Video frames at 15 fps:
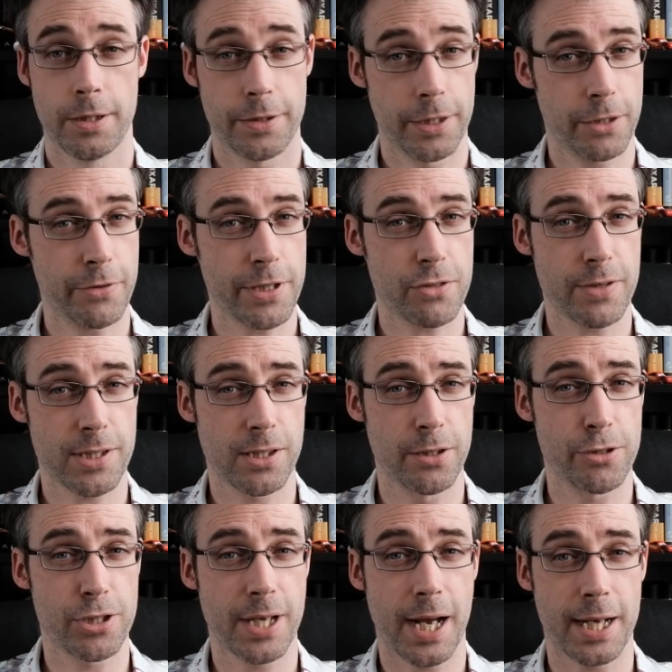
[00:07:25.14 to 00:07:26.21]
The increased
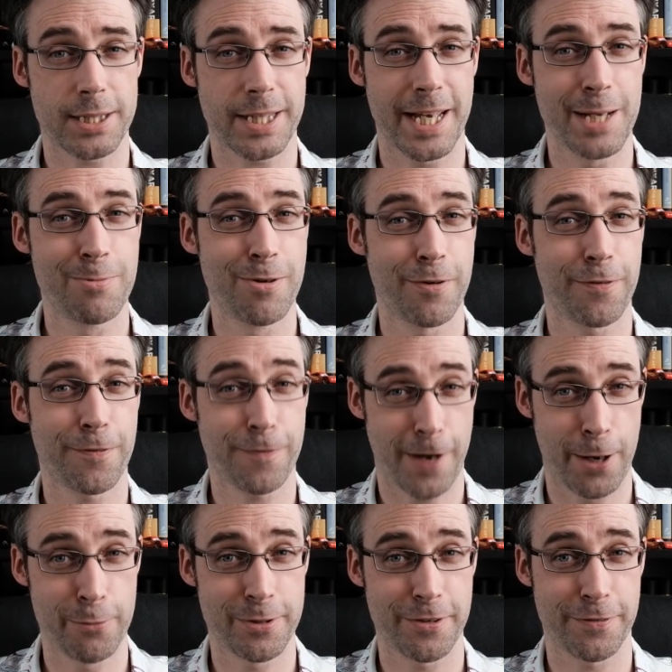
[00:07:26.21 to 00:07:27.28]
resolution has a
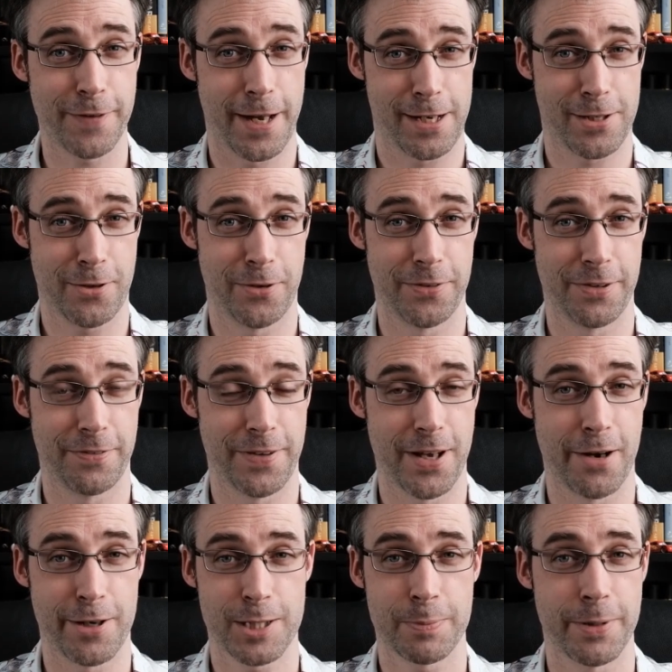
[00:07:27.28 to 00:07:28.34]
profound effect on the
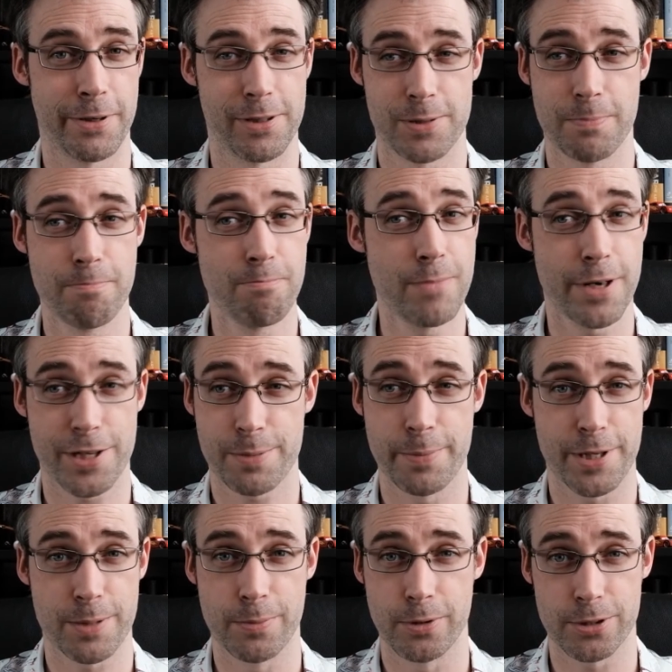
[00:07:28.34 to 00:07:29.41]
VR experience, much
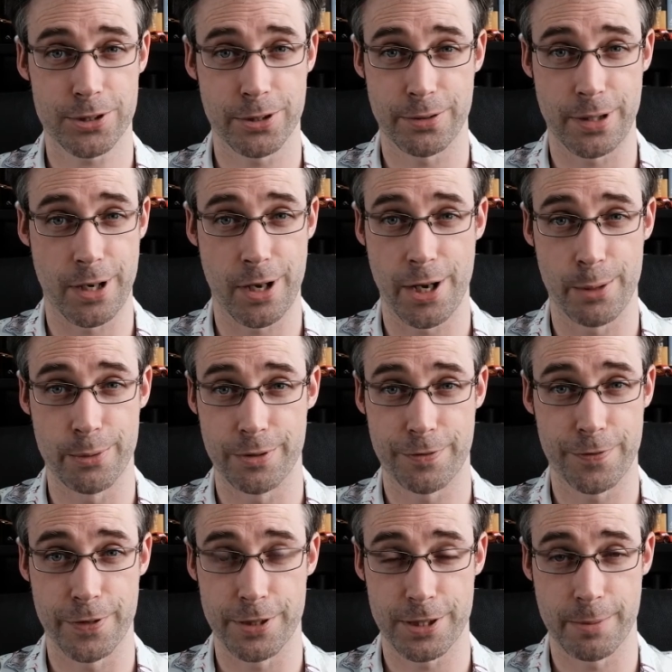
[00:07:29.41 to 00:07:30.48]
more so than I would have
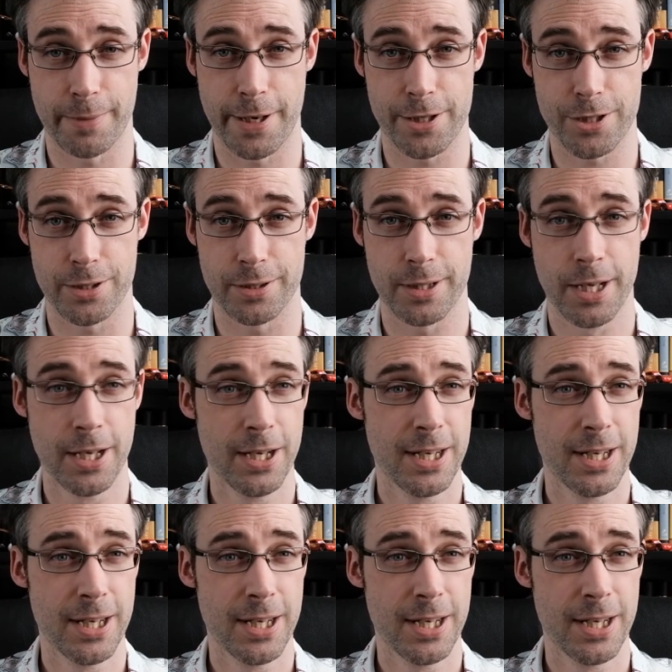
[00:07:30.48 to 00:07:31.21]
first imagined.